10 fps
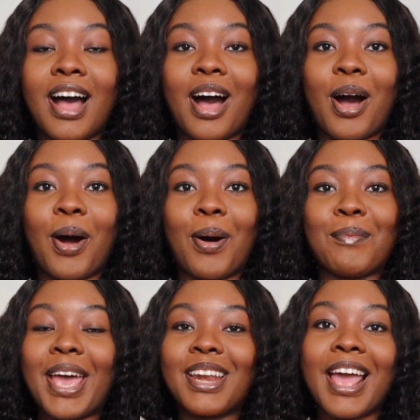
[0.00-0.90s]

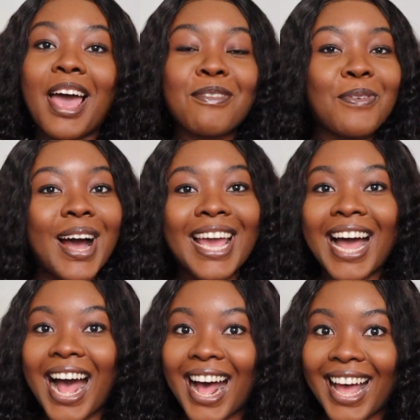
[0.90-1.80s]
And
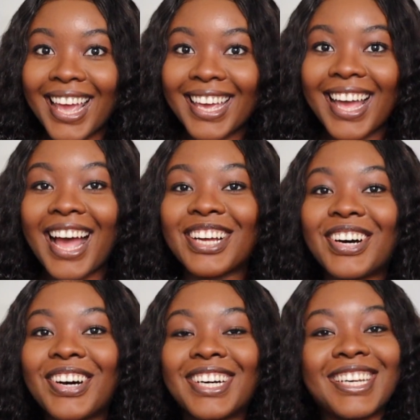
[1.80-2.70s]
FYI, I
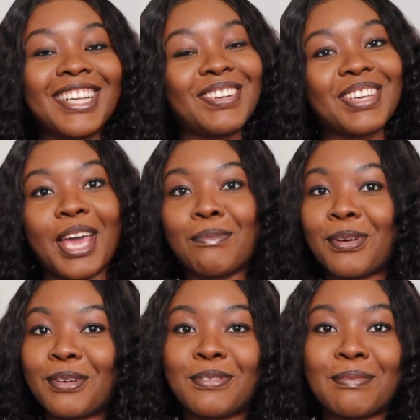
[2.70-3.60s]
got a new
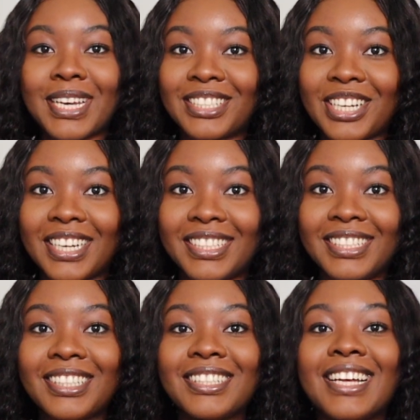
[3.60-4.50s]
camera for my
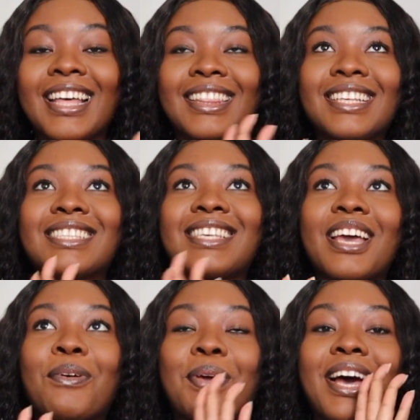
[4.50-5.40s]
channel. This
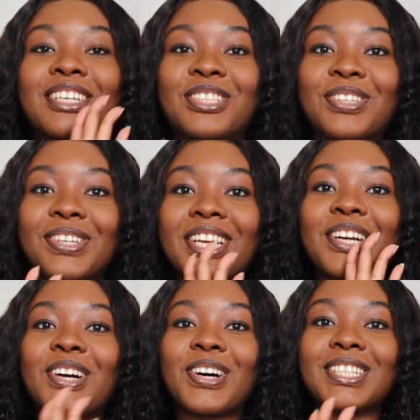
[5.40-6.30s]
year we are
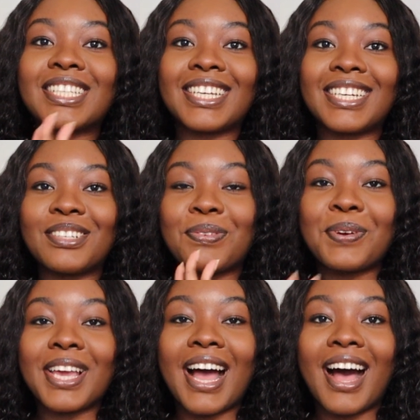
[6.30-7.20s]
shooting content.
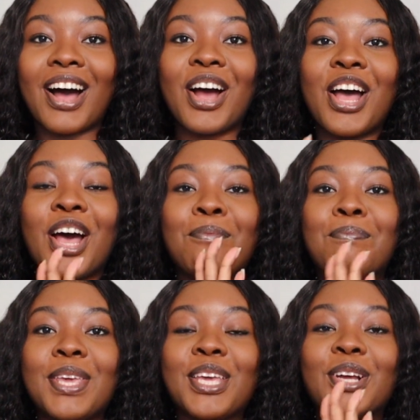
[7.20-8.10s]
We are
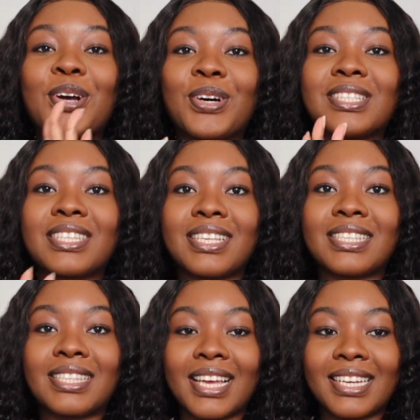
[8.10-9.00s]
being
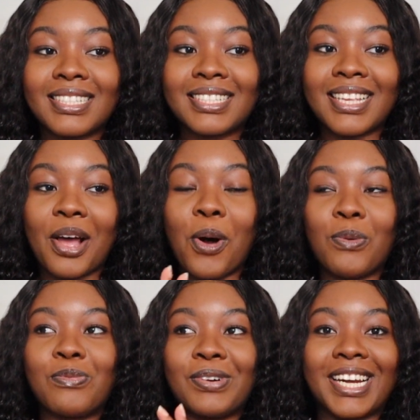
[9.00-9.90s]
consistent,
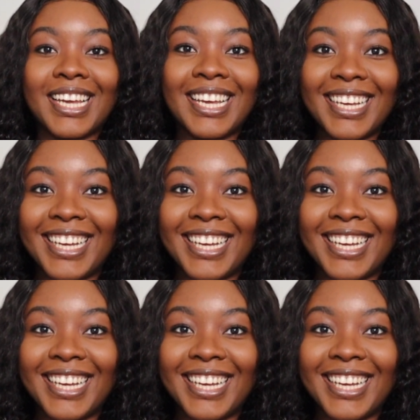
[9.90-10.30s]
hopefully.